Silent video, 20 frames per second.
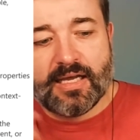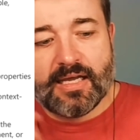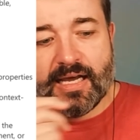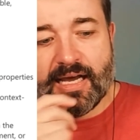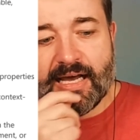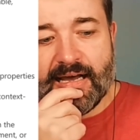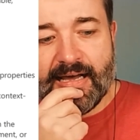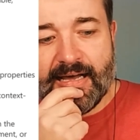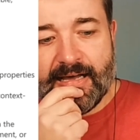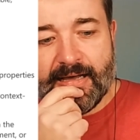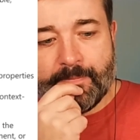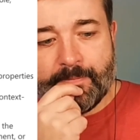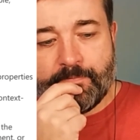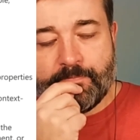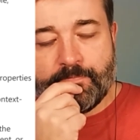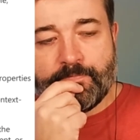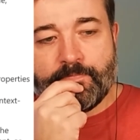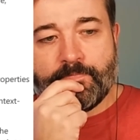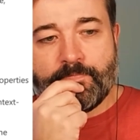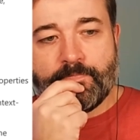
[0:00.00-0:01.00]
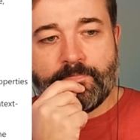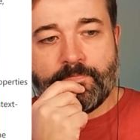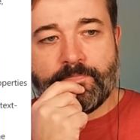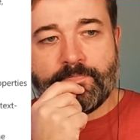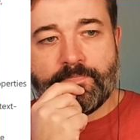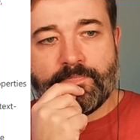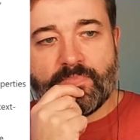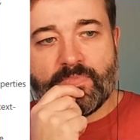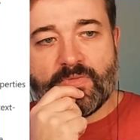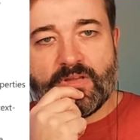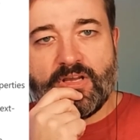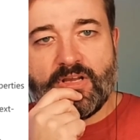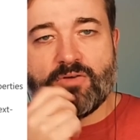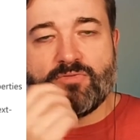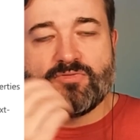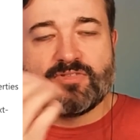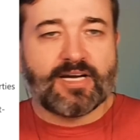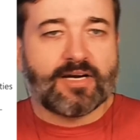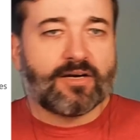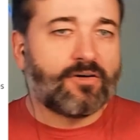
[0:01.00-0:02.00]

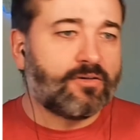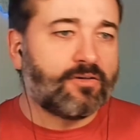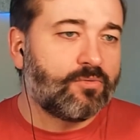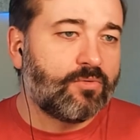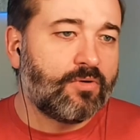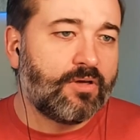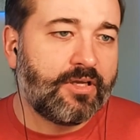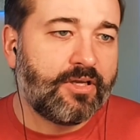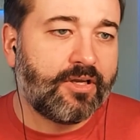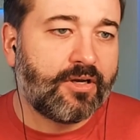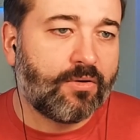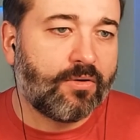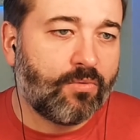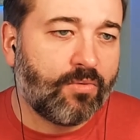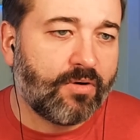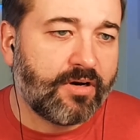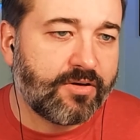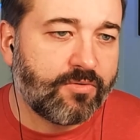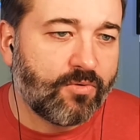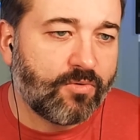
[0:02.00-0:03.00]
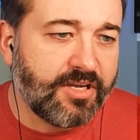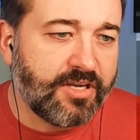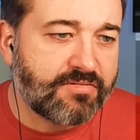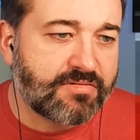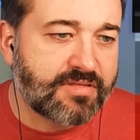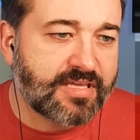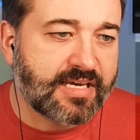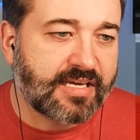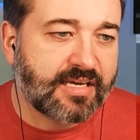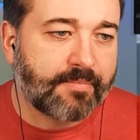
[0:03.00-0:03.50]
Darrell, what do you think